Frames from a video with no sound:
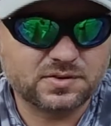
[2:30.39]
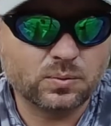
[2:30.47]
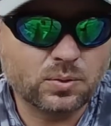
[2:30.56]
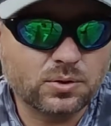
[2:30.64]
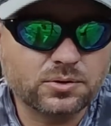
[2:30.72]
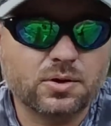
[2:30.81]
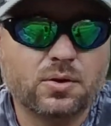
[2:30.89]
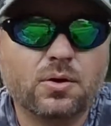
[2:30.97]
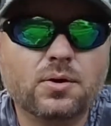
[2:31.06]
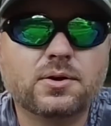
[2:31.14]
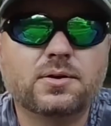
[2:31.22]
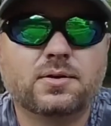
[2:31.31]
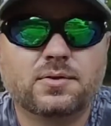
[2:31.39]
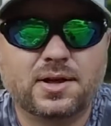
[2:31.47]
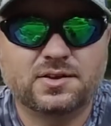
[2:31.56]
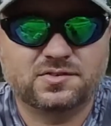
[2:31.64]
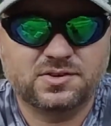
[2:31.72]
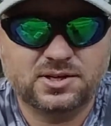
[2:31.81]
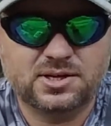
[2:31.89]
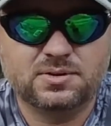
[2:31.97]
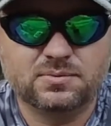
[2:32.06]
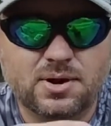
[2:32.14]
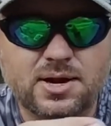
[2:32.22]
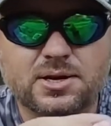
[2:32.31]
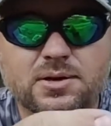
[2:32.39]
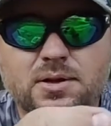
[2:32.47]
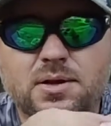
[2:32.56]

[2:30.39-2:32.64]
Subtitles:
in the world on that sinking rate.